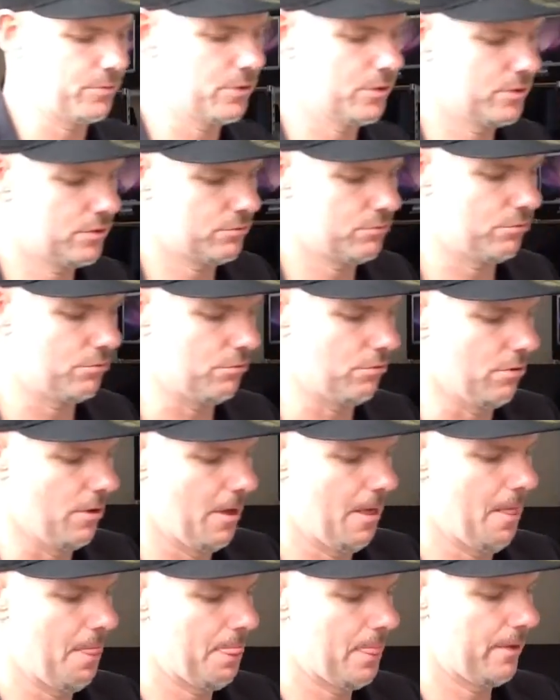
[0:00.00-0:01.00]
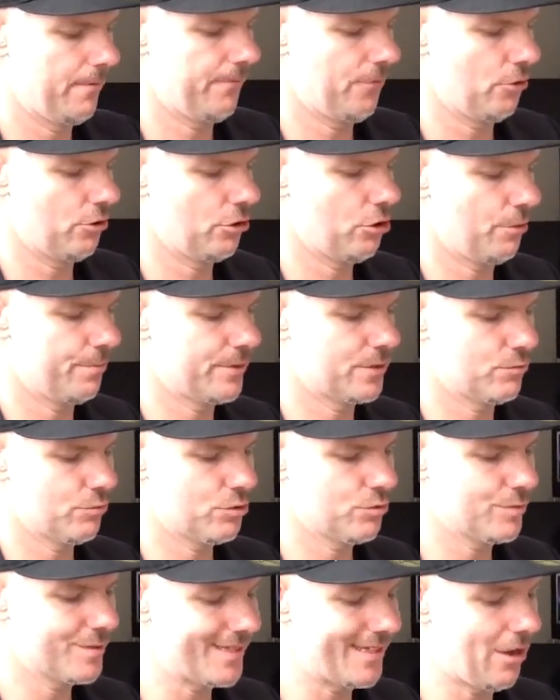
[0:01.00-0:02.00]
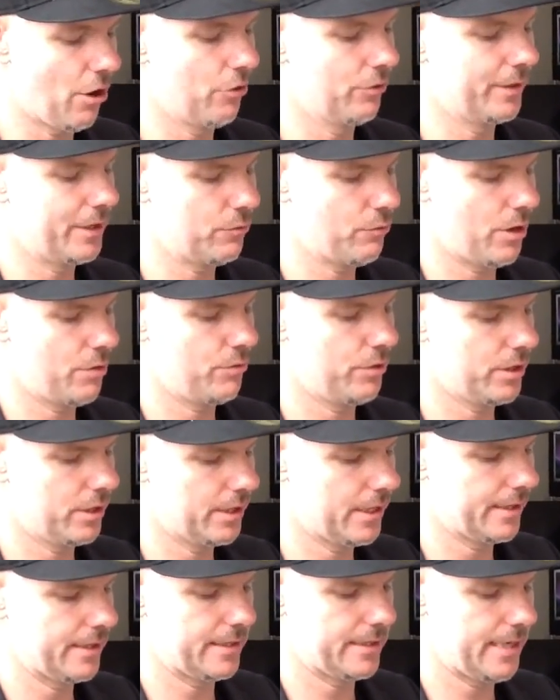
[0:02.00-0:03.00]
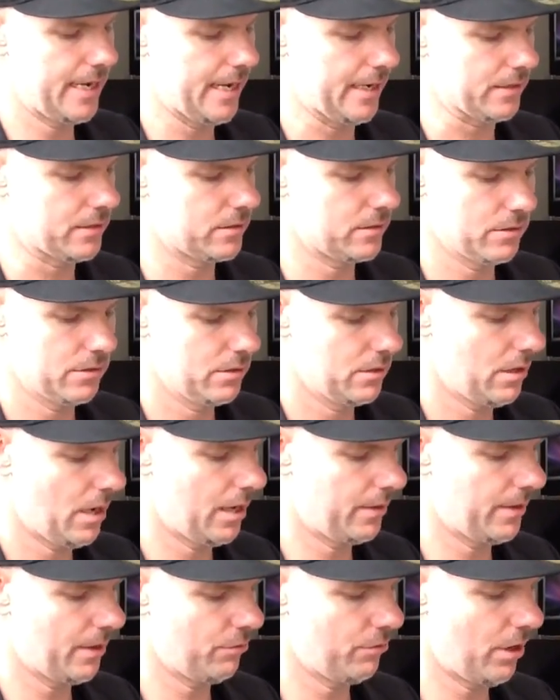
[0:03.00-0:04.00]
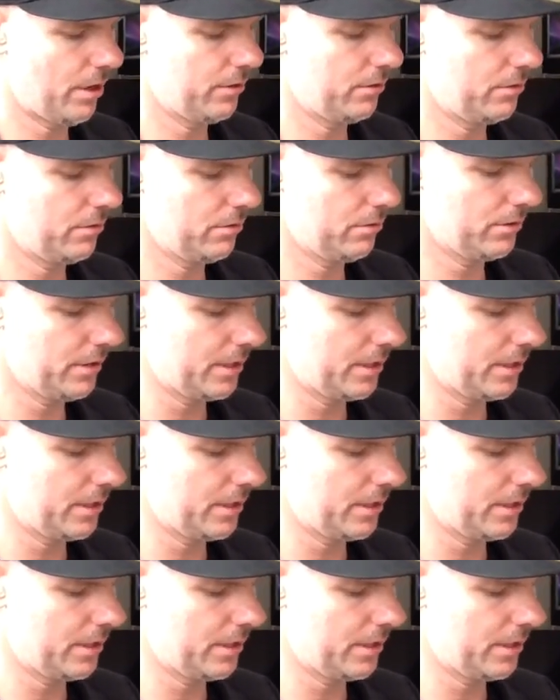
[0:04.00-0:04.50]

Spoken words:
just through photocopies, which was the only way we could get the text. And